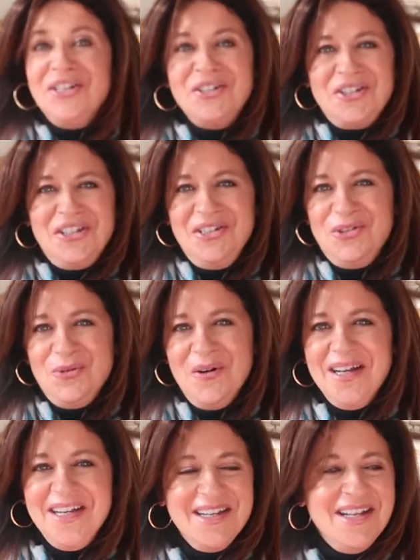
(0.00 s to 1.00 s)
She's
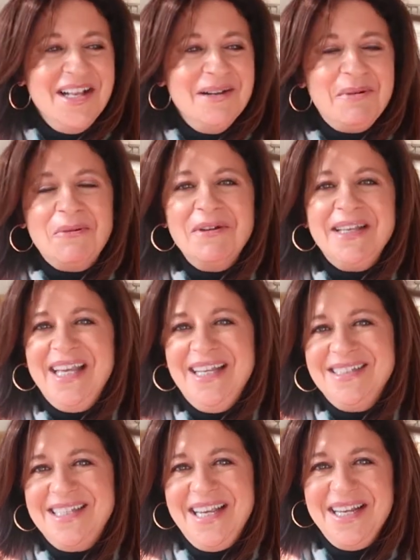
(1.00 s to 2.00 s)
right, but we
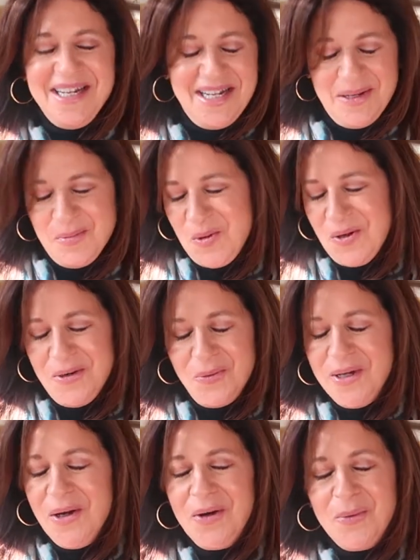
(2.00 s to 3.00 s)
can't tan anymore.
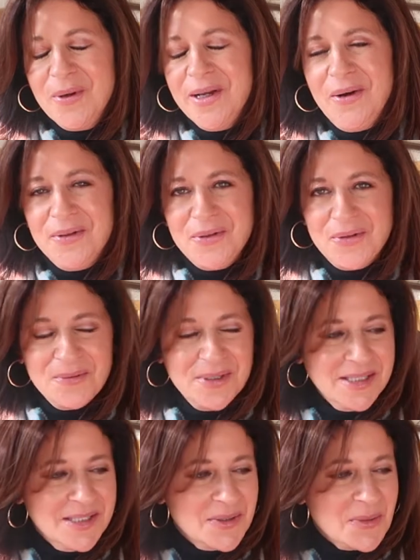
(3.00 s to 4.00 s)
We all know the
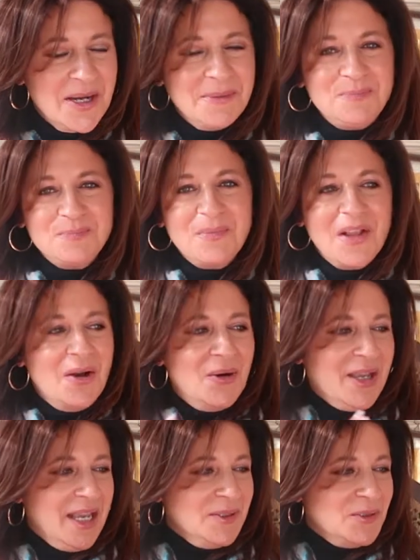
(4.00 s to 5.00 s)
reasons why.
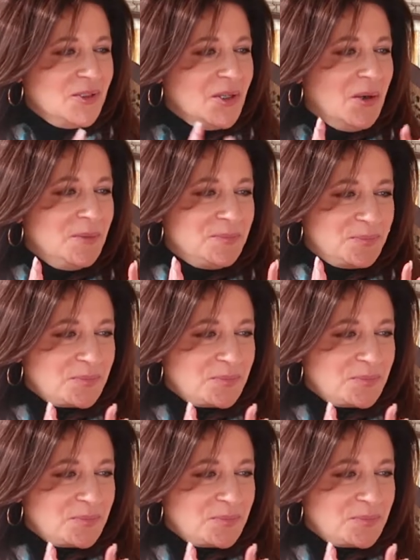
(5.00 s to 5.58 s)
Okay, so,